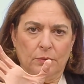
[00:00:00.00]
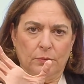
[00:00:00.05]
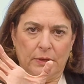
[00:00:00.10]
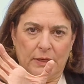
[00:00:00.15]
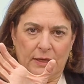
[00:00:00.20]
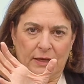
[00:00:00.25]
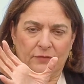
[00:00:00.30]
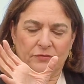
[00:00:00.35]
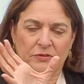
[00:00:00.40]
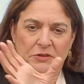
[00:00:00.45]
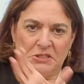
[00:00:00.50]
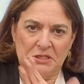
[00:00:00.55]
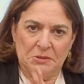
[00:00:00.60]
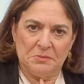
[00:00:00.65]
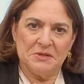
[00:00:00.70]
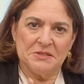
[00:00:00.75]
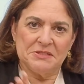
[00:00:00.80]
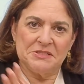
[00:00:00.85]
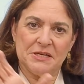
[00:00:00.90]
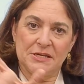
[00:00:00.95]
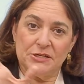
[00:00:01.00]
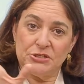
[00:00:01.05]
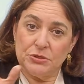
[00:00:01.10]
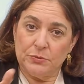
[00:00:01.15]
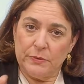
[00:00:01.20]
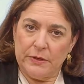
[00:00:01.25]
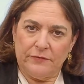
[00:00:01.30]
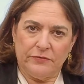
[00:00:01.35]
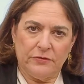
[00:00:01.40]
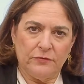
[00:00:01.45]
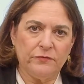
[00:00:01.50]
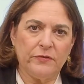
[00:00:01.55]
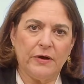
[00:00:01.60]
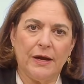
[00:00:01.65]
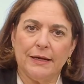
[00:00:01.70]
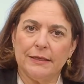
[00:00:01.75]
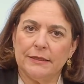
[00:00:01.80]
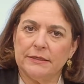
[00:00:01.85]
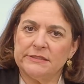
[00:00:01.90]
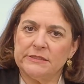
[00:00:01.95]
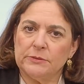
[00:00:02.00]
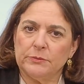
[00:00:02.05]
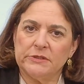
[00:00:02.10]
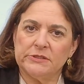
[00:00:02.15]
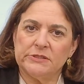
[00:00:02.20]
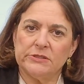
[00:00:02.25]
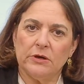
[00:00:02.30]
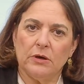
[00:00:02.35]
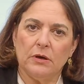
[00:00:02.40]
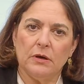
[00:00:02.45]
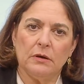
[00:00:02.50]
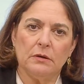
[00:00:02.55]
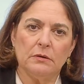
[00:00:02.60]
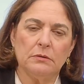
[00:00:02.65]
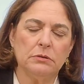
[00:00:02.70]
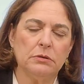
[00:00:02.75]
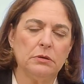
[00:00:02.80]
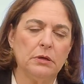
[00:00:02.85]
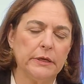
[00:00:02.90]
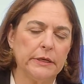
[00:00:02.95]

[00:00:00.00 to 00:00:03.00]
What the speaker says: we have the demonization, we have the violence that we saw